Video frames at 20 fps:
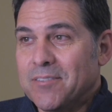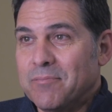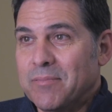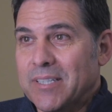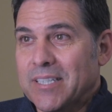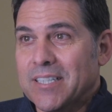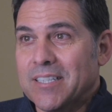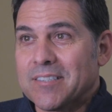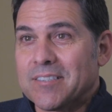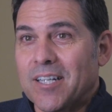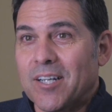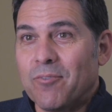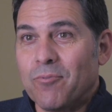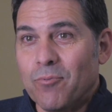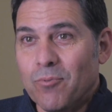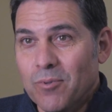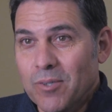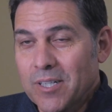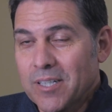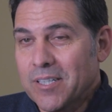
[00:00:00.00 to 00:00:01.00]
because I
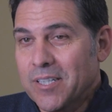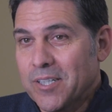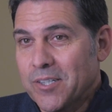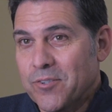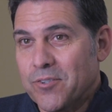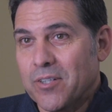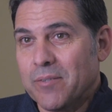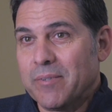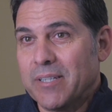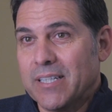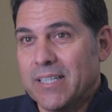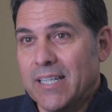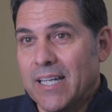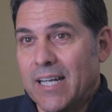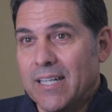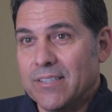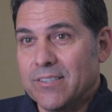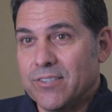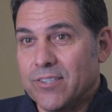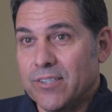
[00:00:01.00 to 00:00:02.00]
really attribute
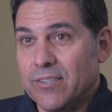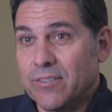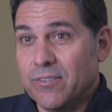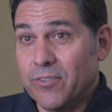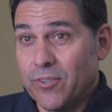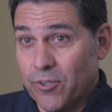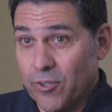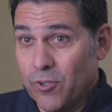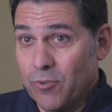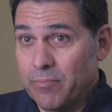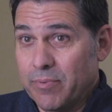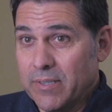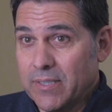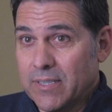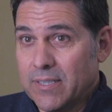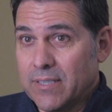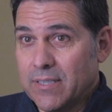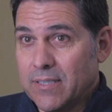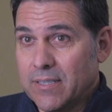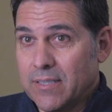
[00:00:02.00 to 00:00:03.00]
that to the group,
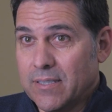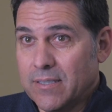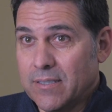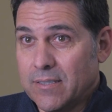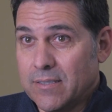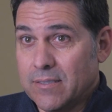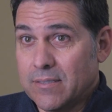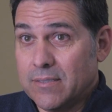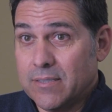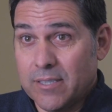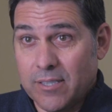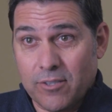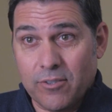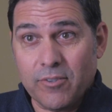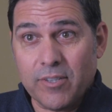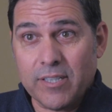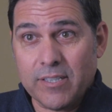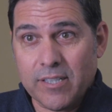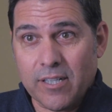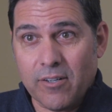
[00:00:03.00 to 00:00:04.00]

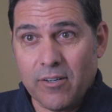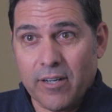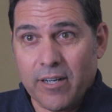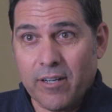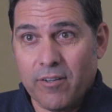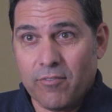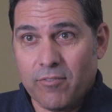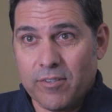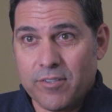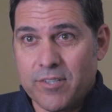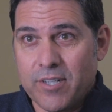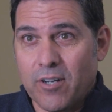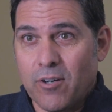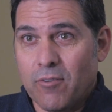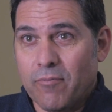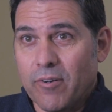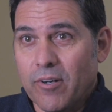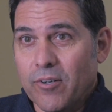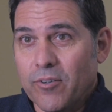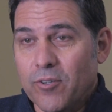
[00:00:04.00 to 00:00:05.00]
including Derek as the chair
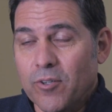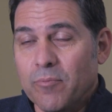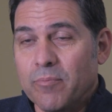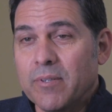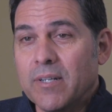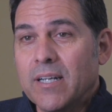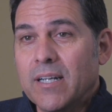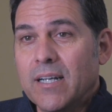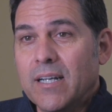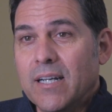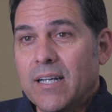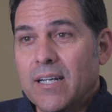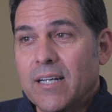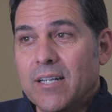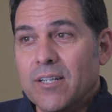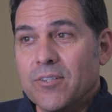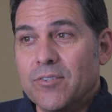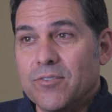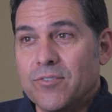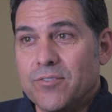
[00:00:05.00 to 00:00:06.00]
of our group,
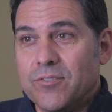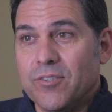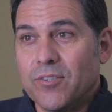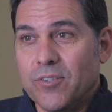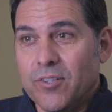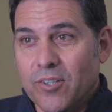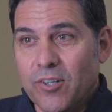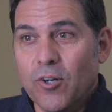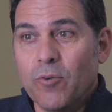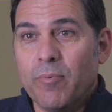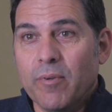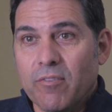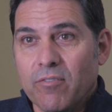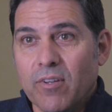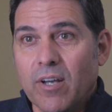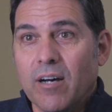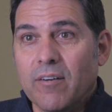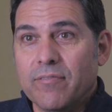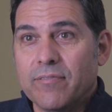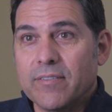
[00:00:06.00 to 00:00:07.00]
to the group
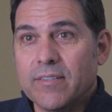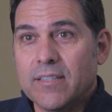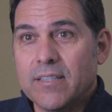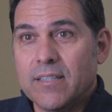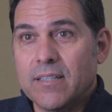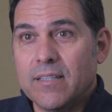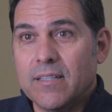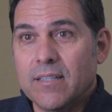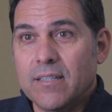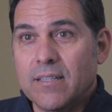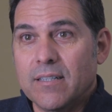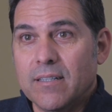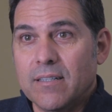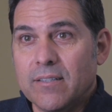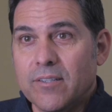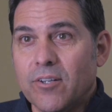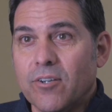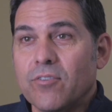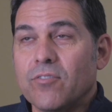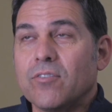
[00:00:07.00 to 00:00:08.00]
itself.
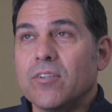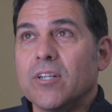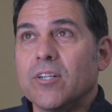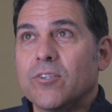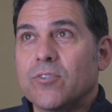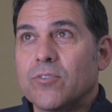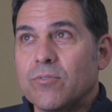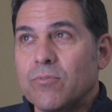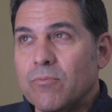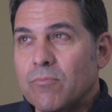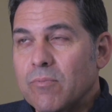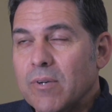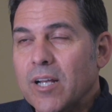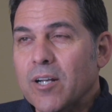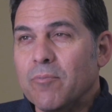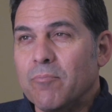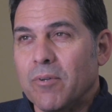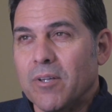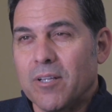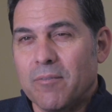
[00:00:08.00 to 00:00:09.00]
There's an
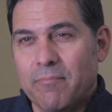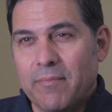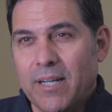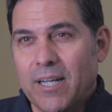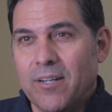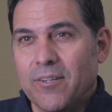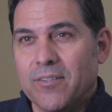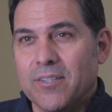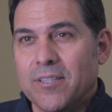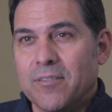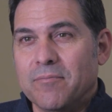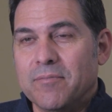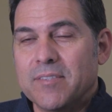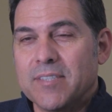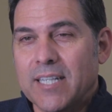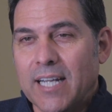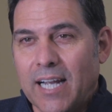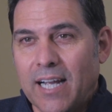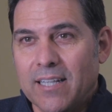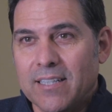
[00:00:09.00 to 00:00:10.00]
incredible amount of
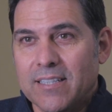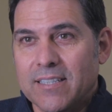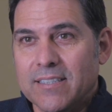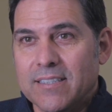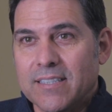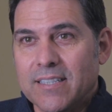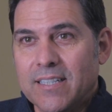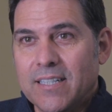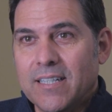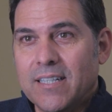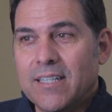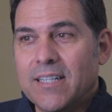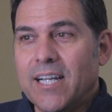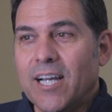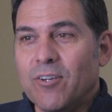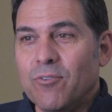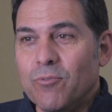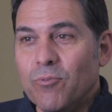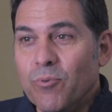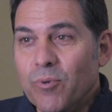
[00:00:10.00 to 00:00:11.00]
talent
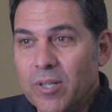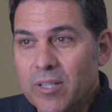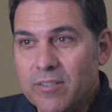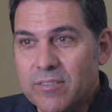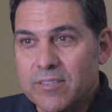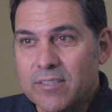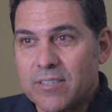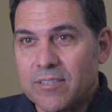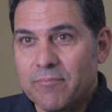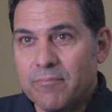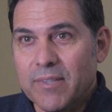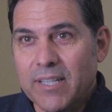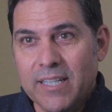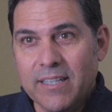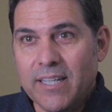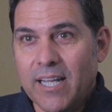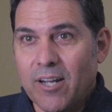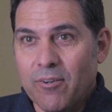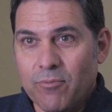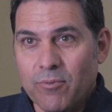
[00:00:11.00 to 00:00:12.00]
and wisdom
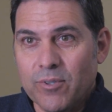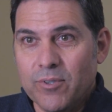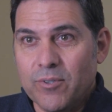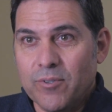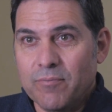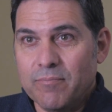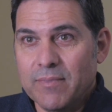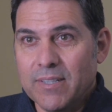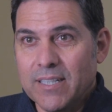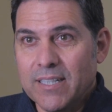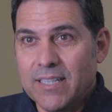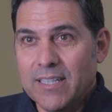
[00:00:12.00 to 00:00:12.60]
in that room